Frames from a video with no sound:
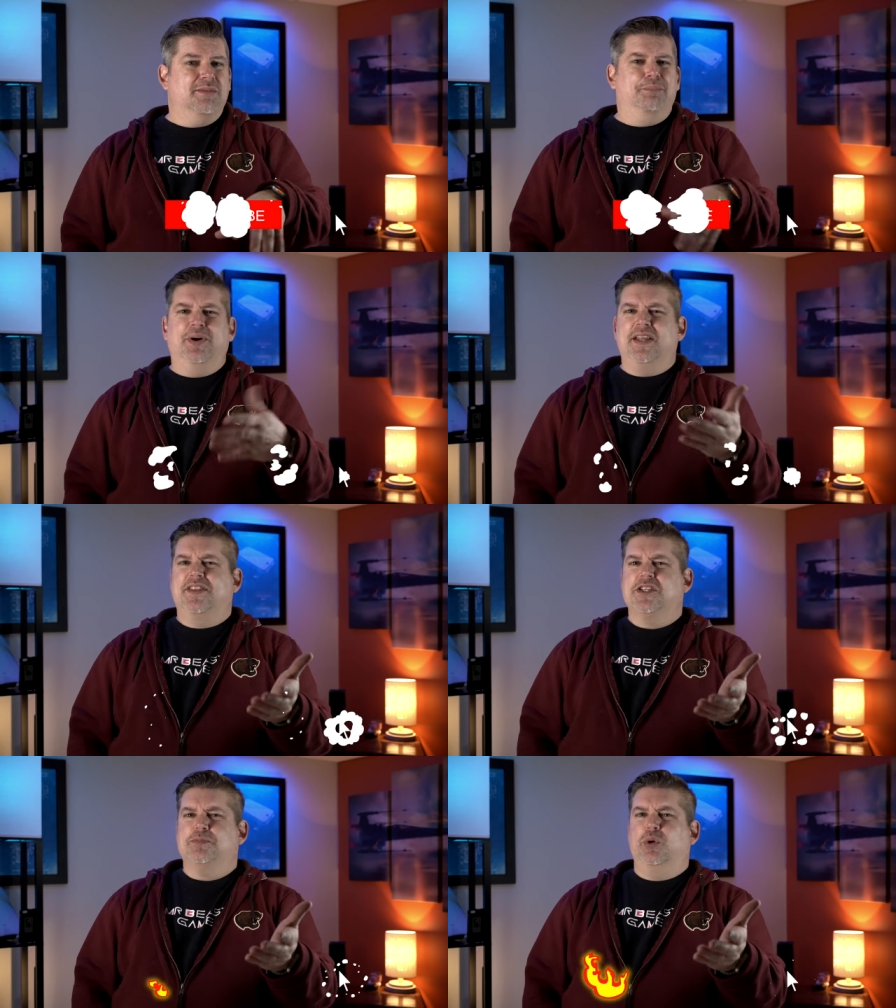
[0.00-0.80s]
but at
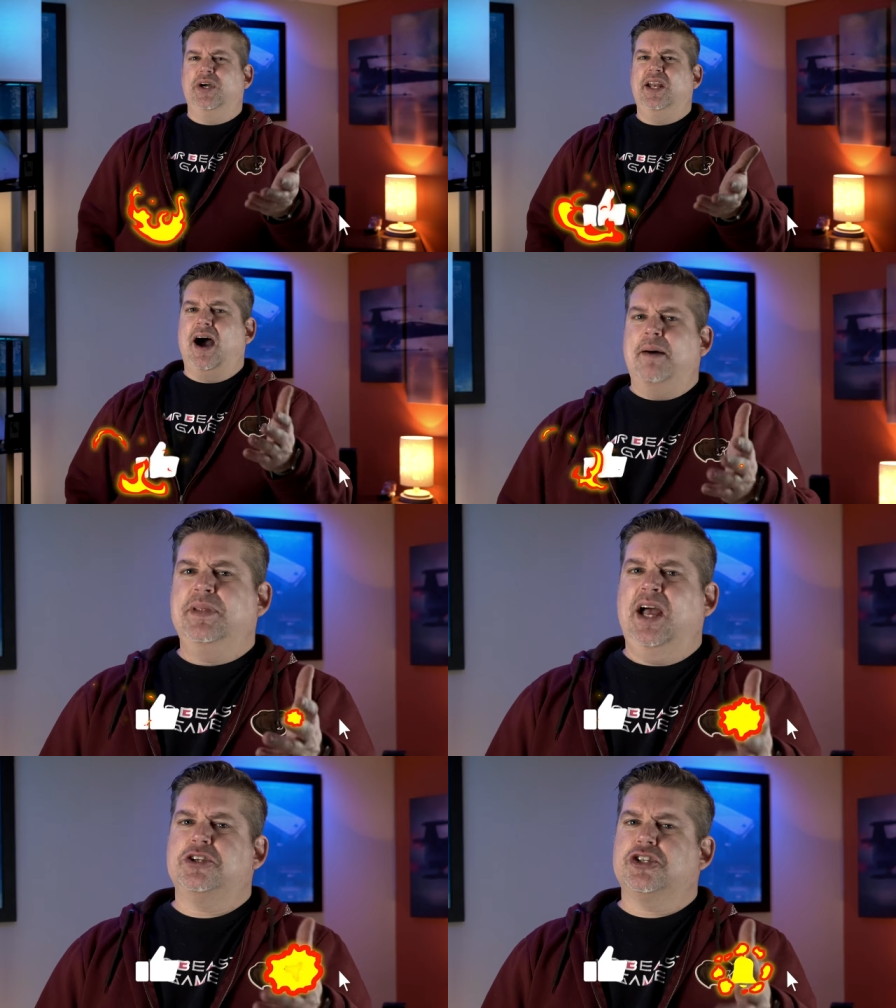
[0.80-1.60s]
this point, I'm
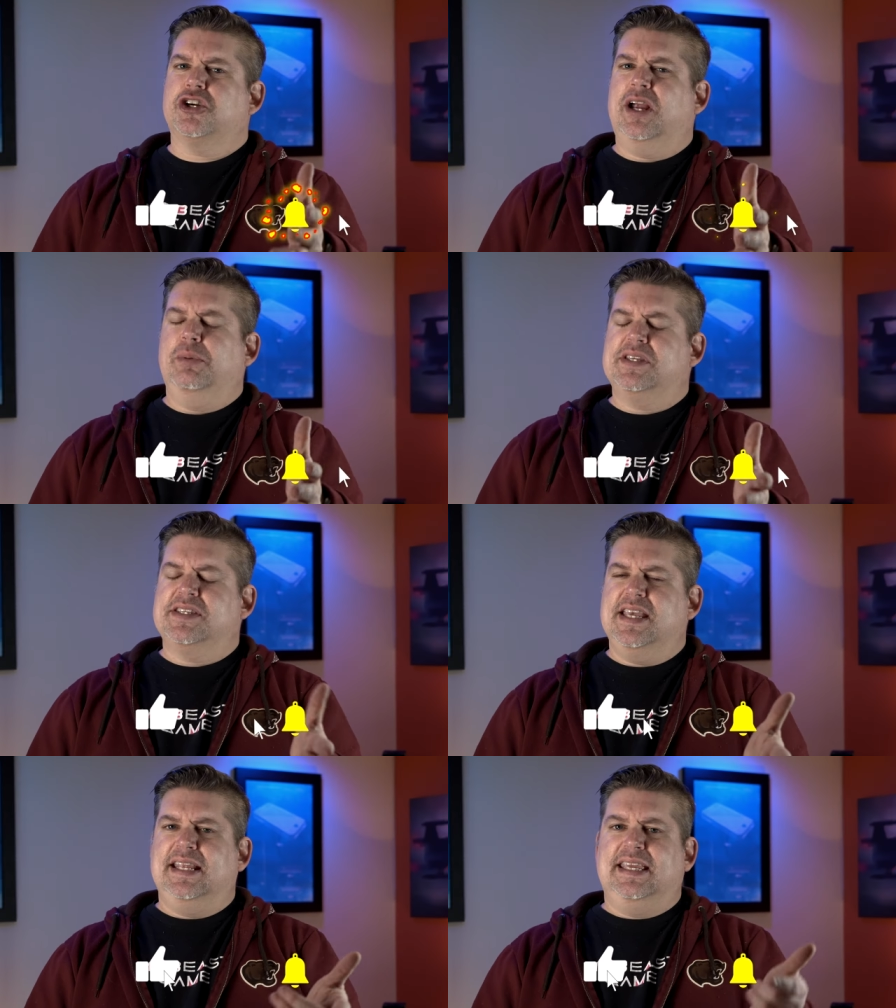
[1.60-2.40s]
not sure I would
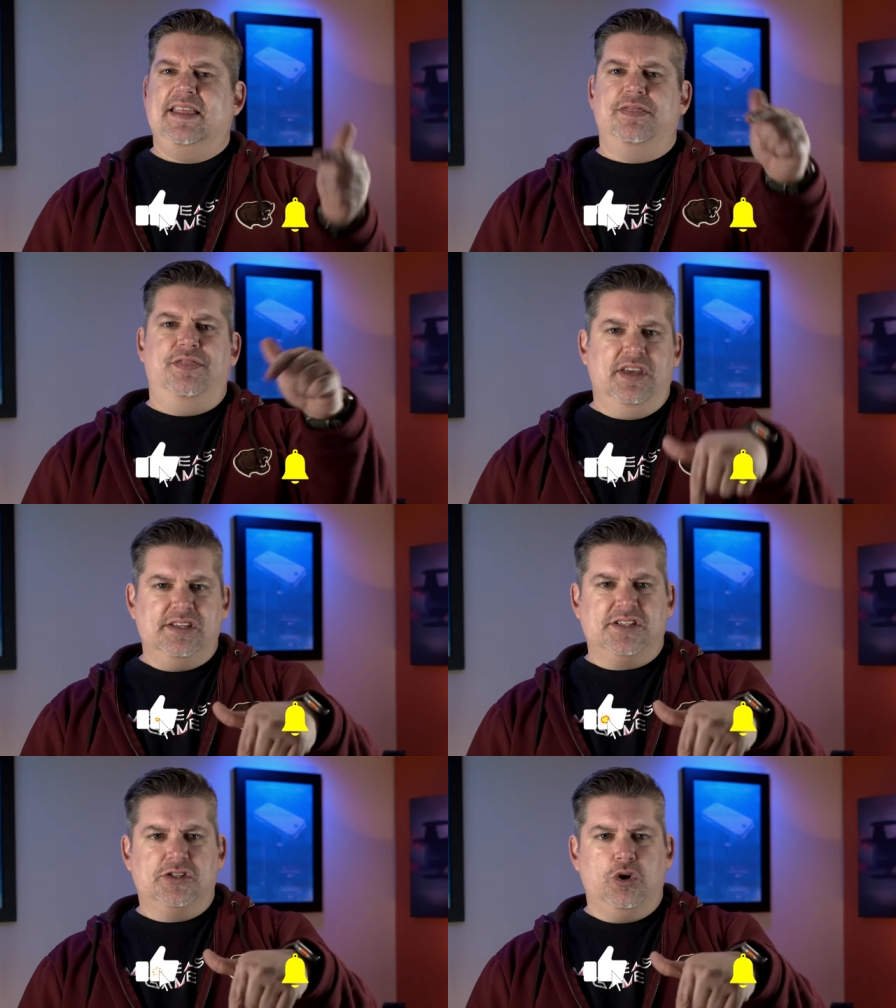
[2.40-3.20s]
say to get this